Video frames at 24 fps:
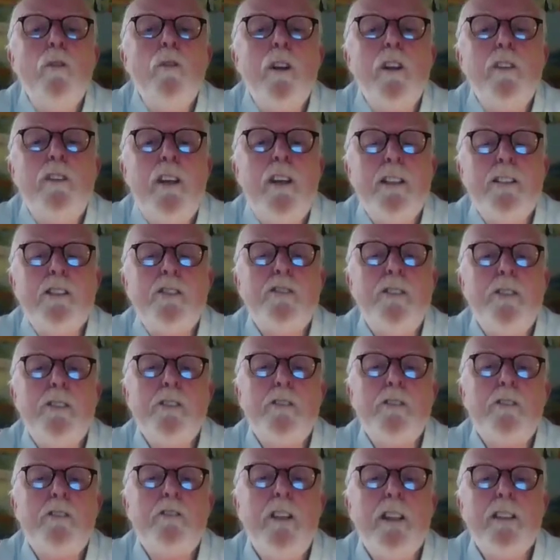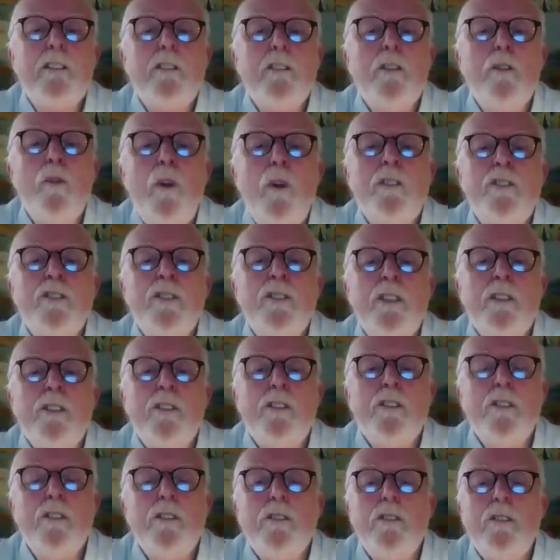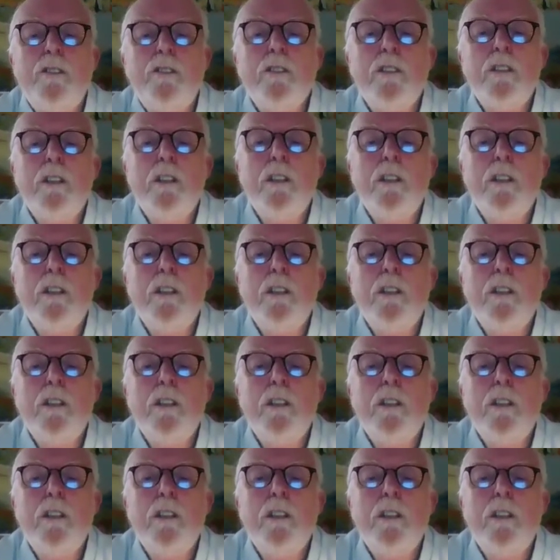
one of history's great coincidences,